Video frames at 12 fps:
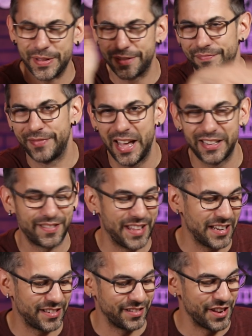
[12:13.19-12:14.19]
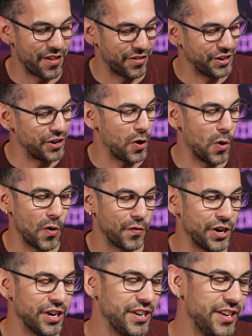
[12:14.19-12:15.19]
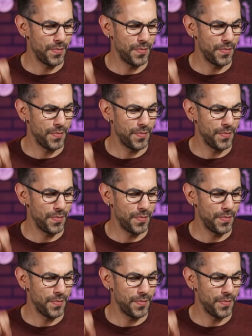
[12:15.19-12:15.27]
but that's nothing to go over.